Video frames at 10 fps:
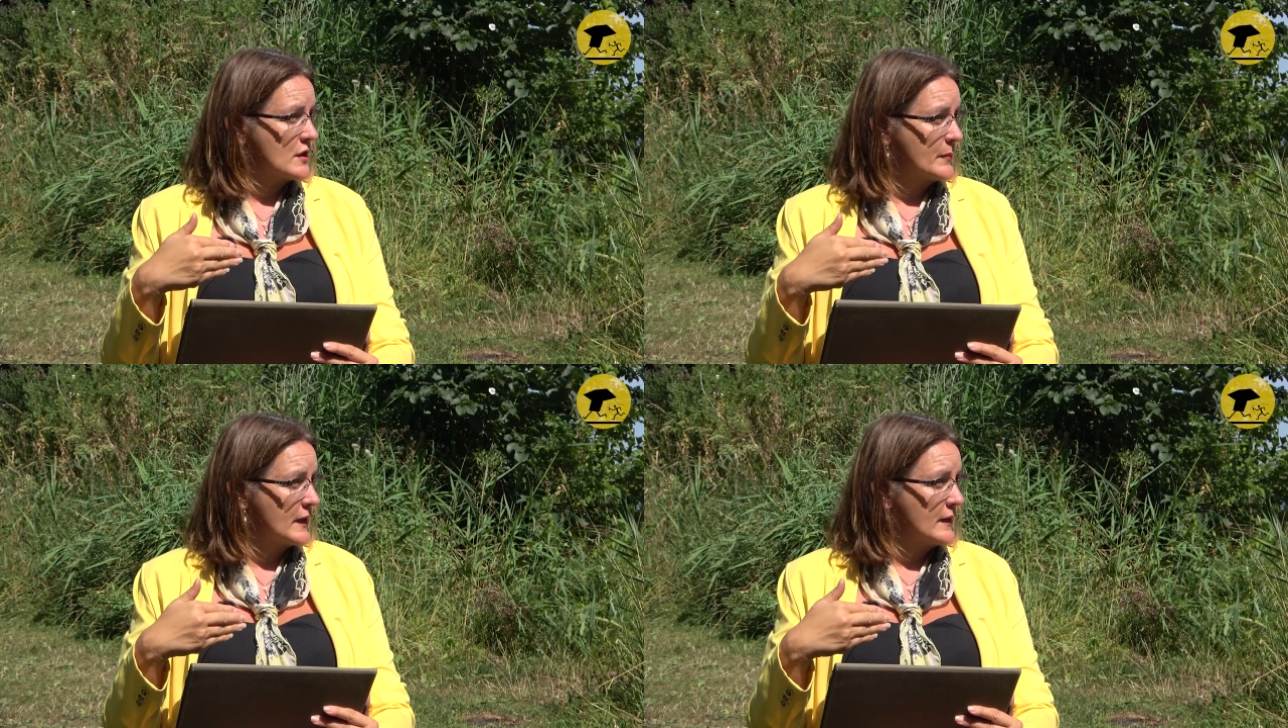
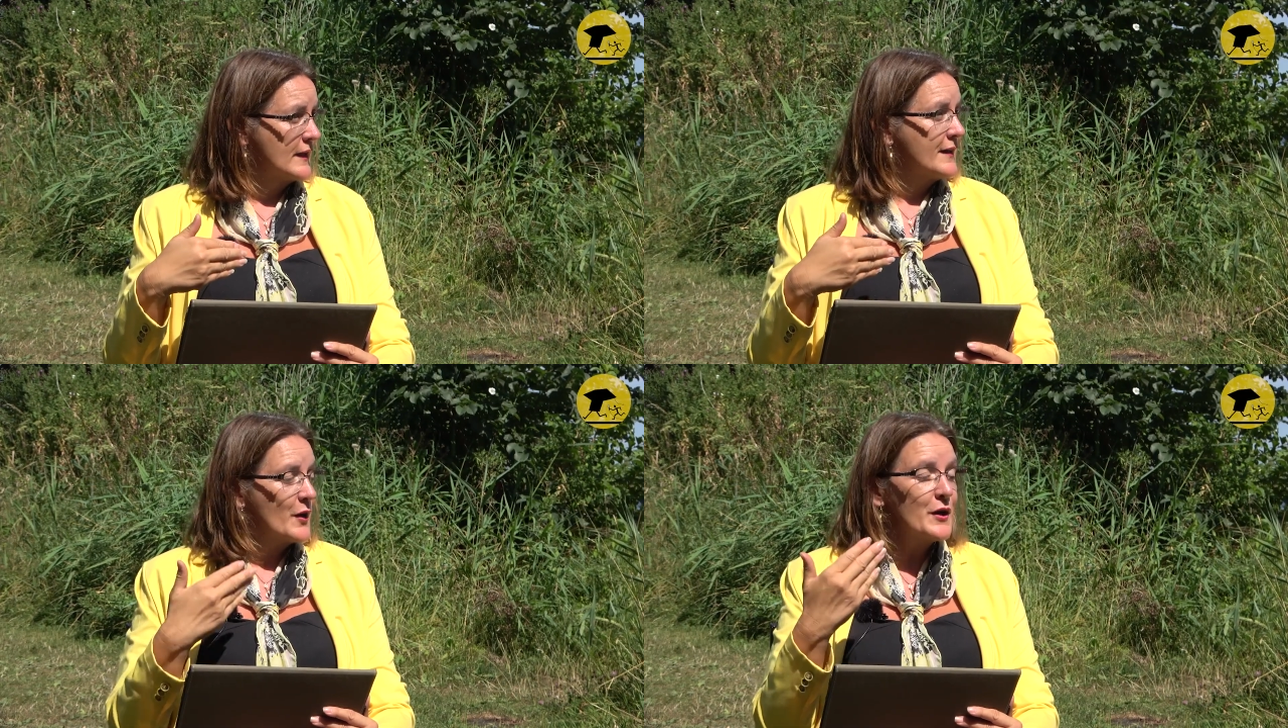something,
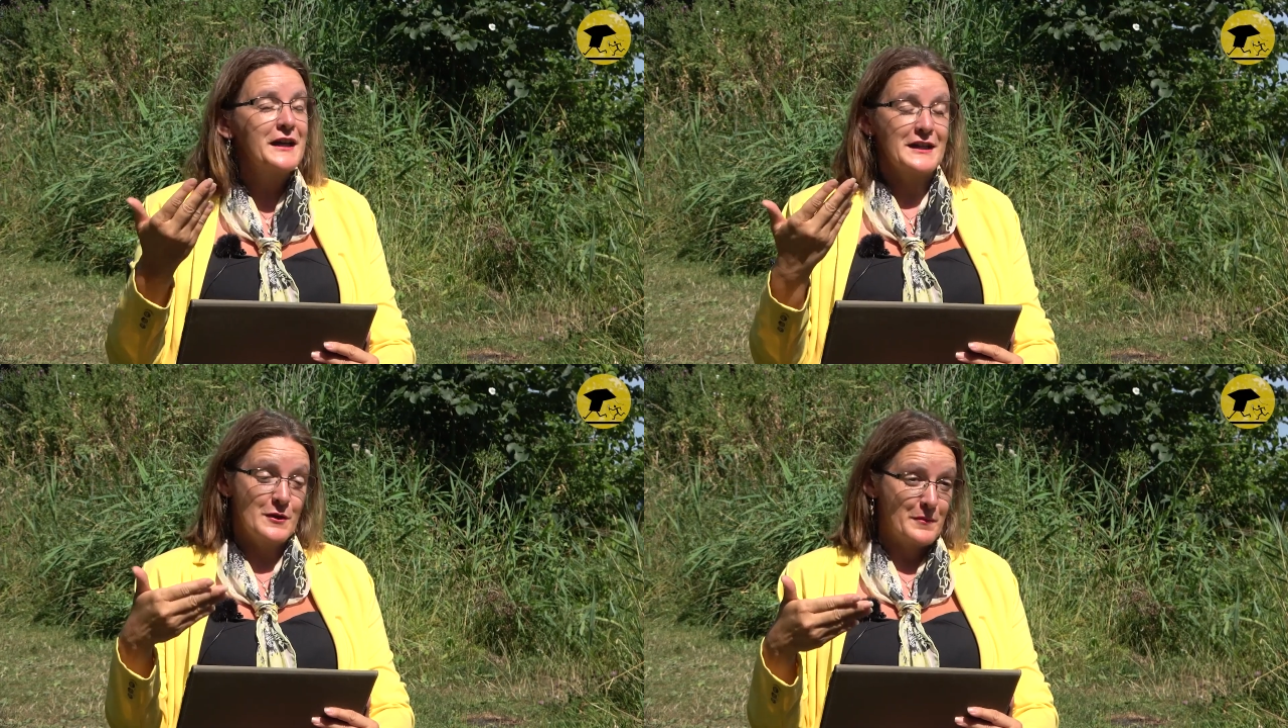or
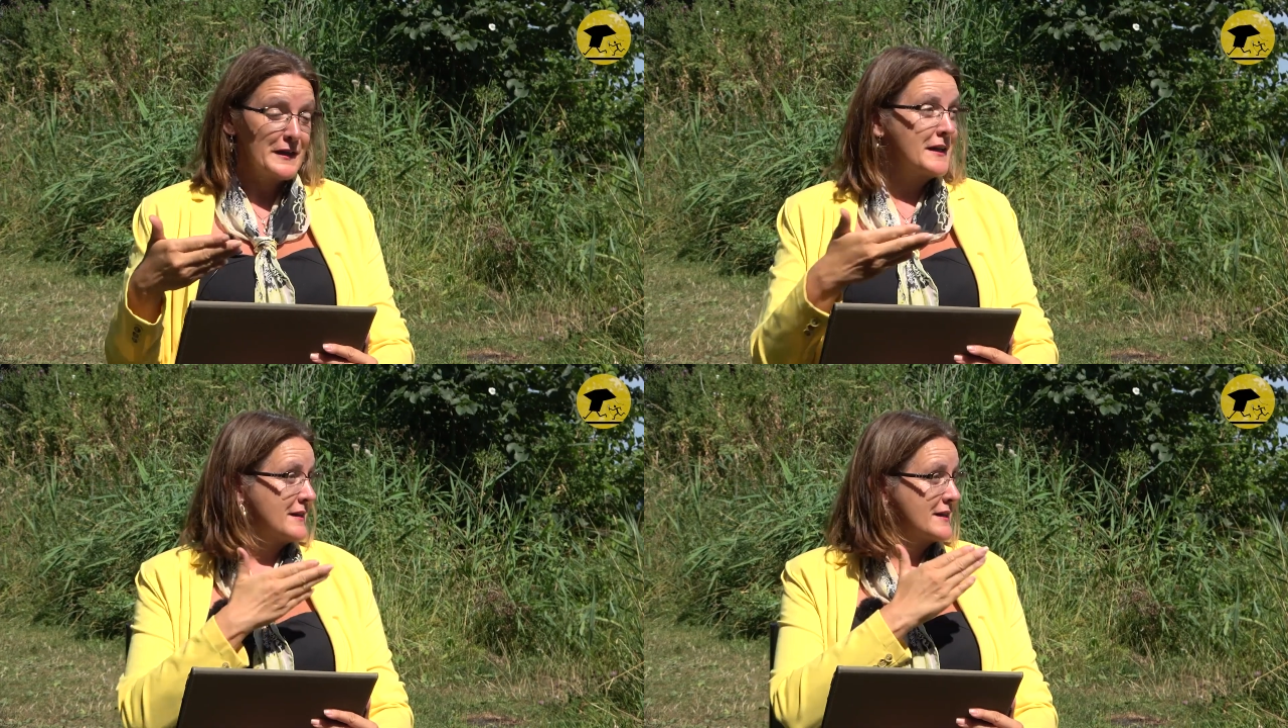get your
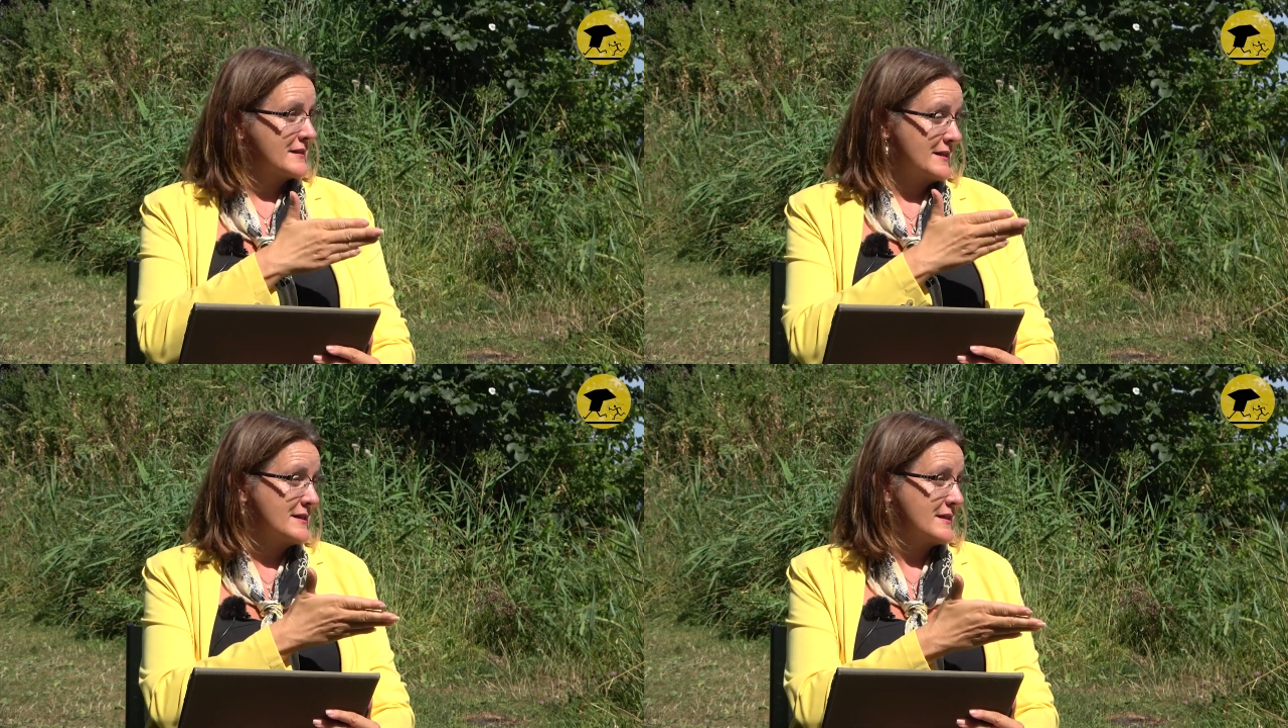money, in this